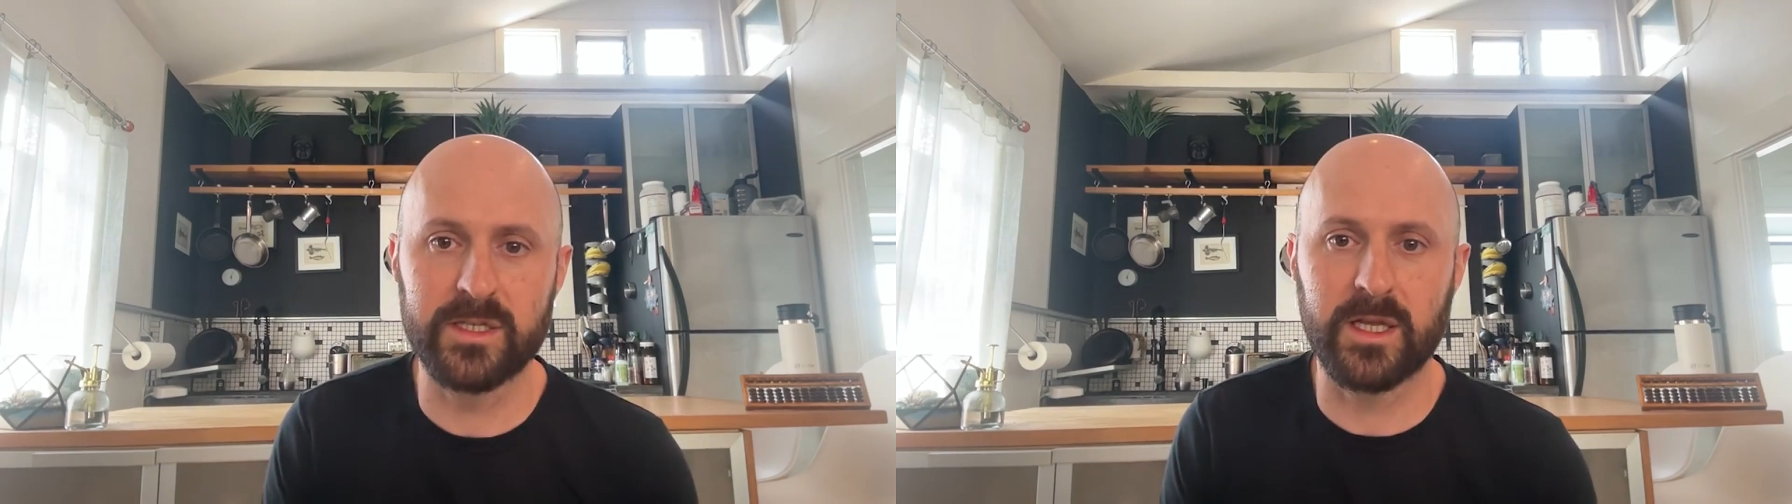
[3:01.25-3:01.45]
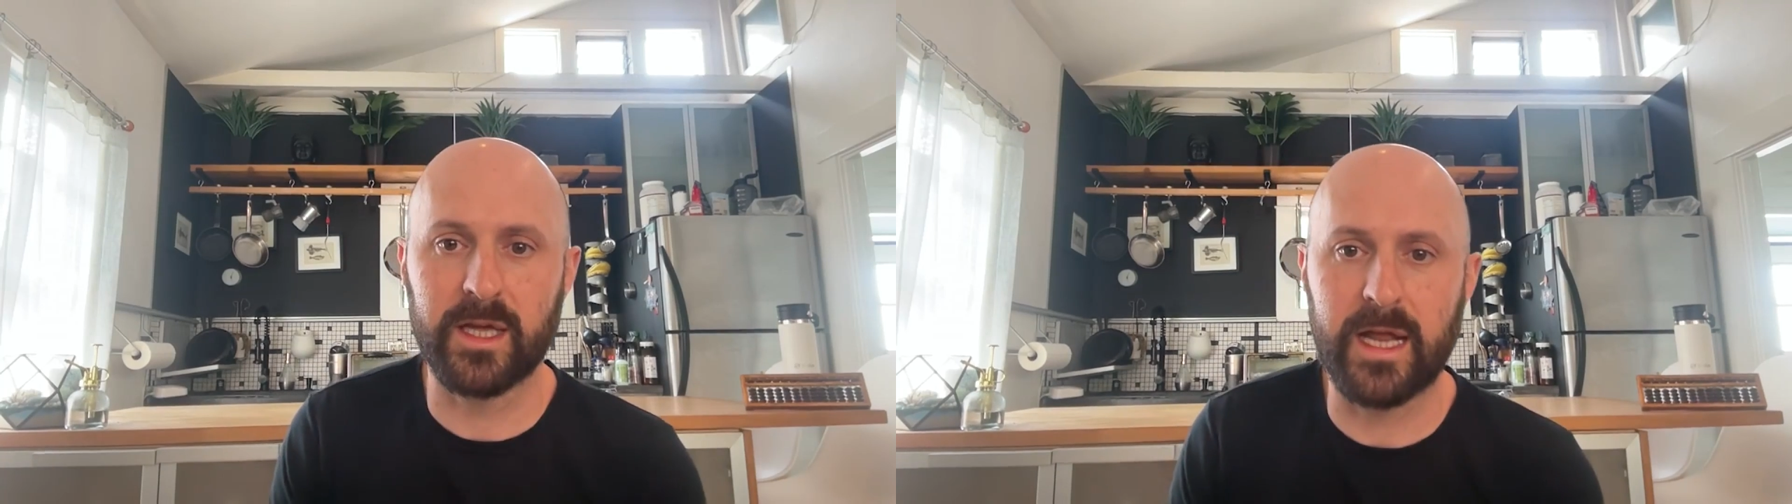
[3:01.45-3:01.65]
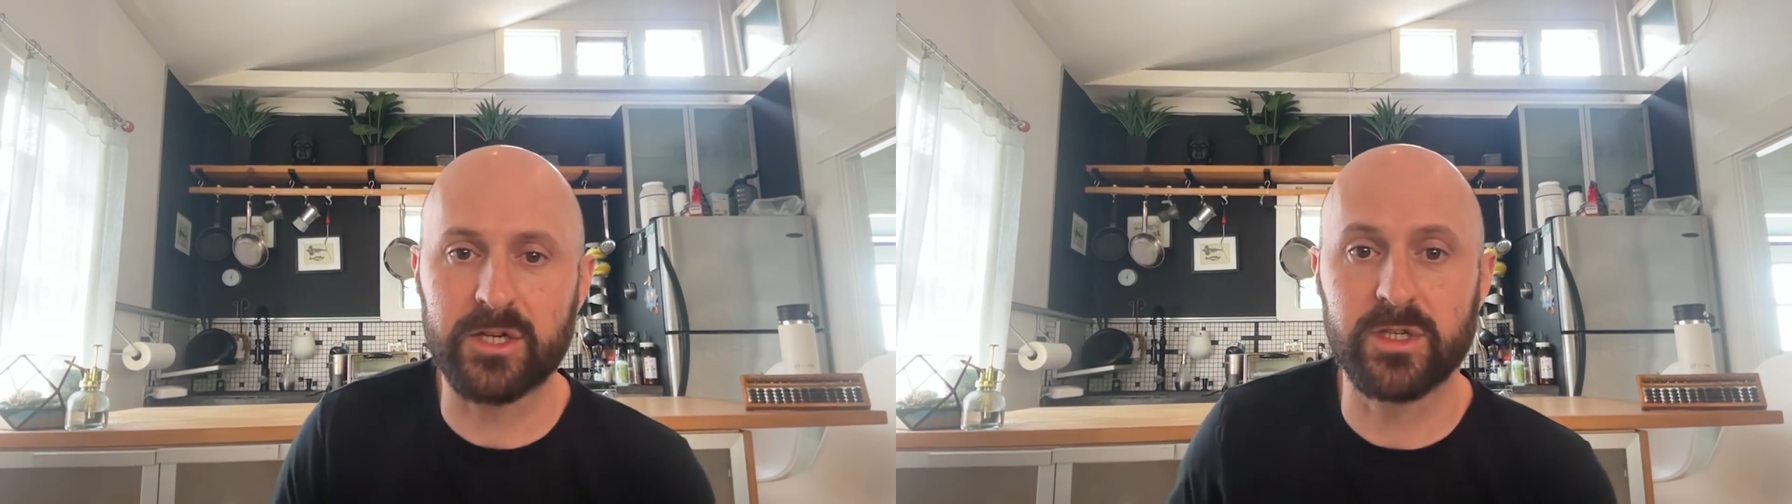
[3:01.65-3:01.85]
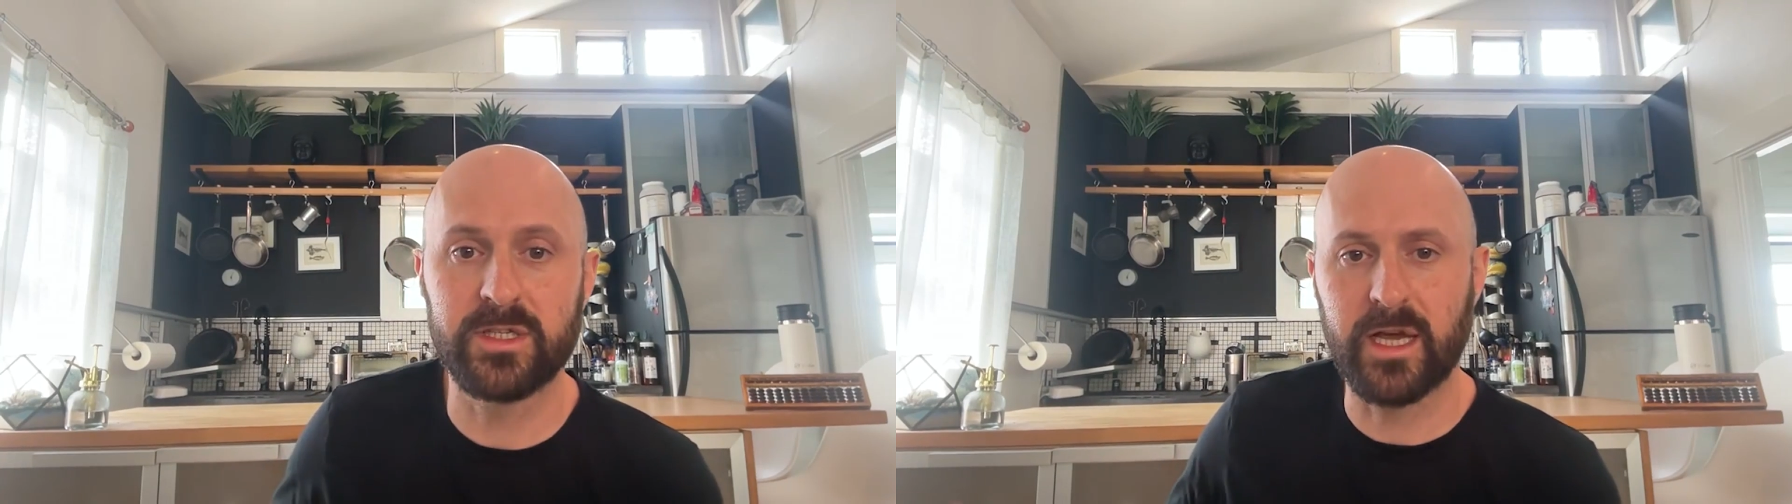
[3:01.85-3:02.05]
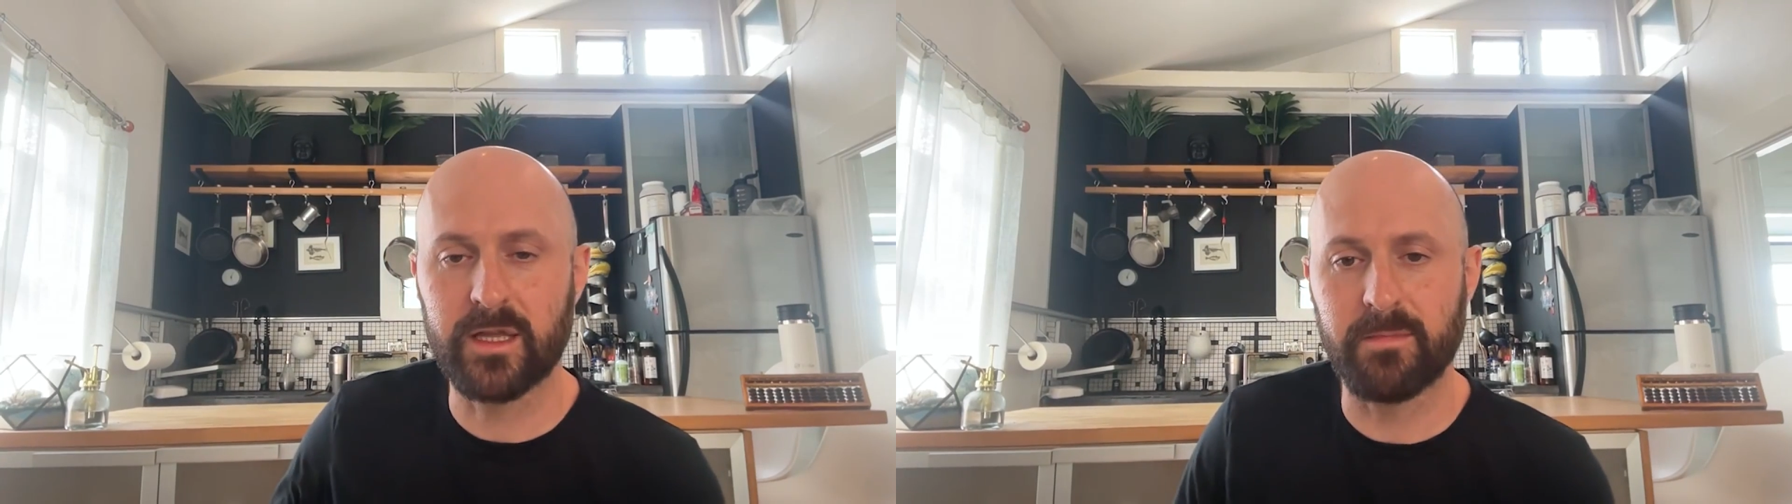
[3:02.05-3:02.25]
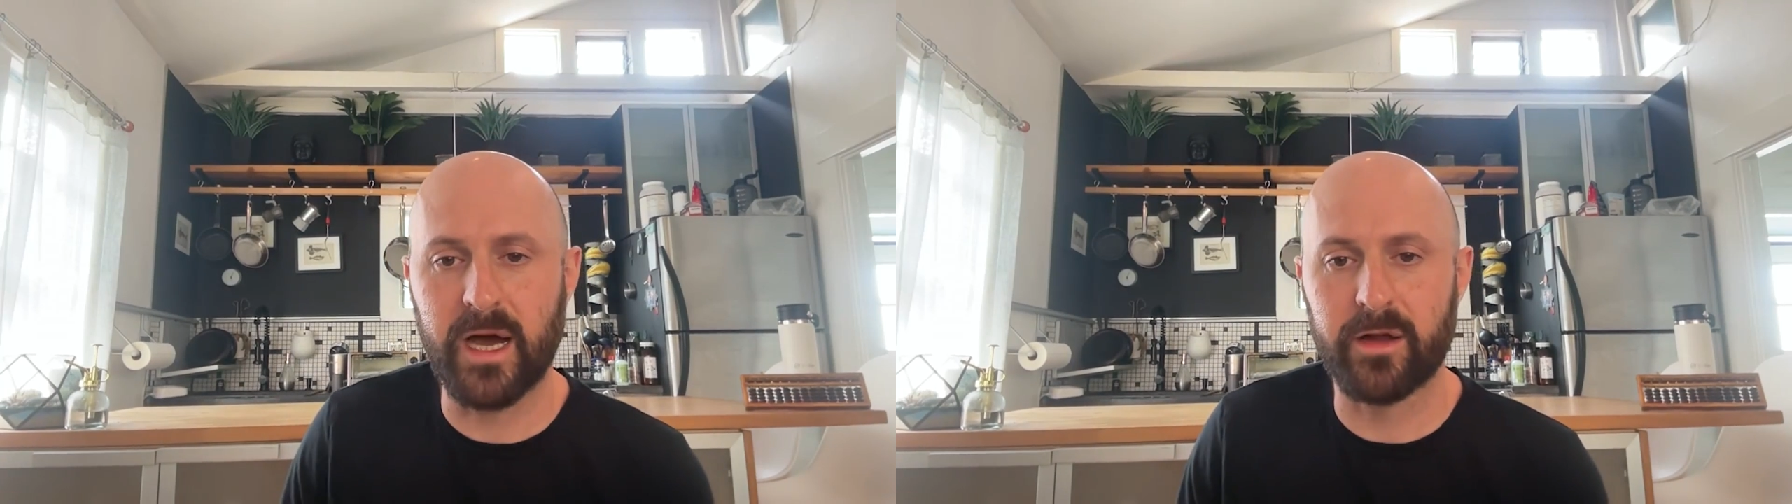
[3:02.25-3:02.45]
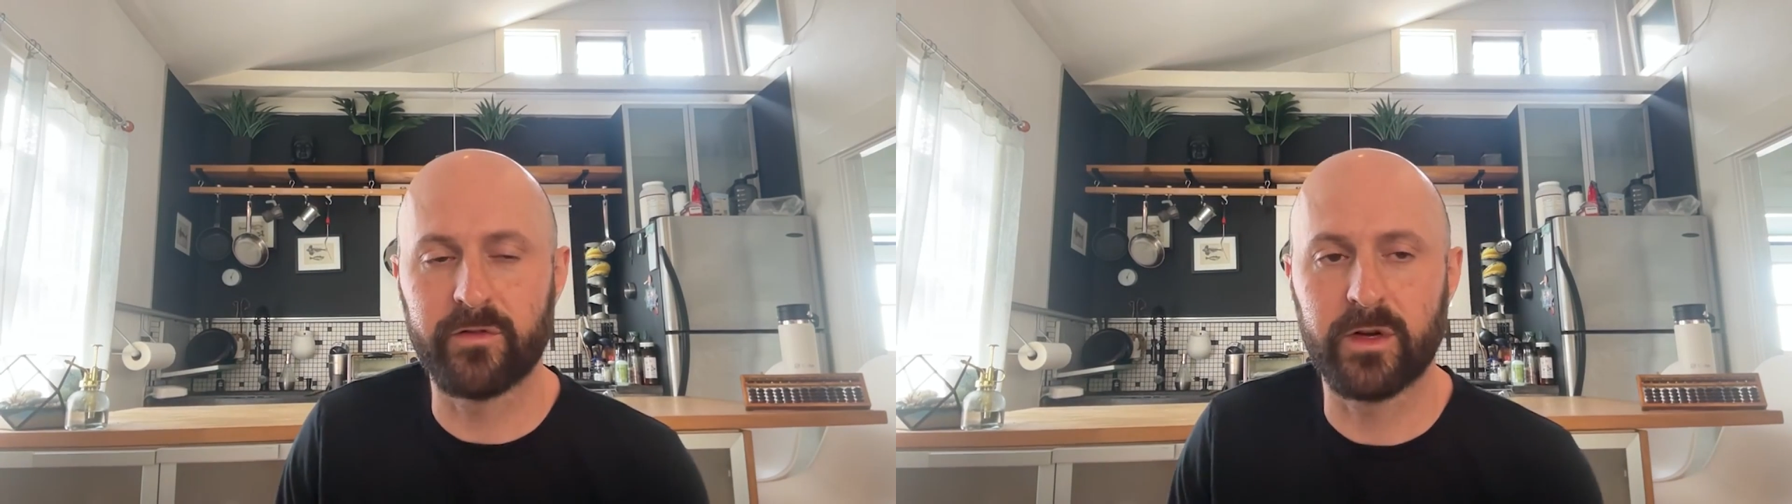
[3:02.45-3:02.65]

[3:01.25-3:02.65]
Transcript: they can actually take them out of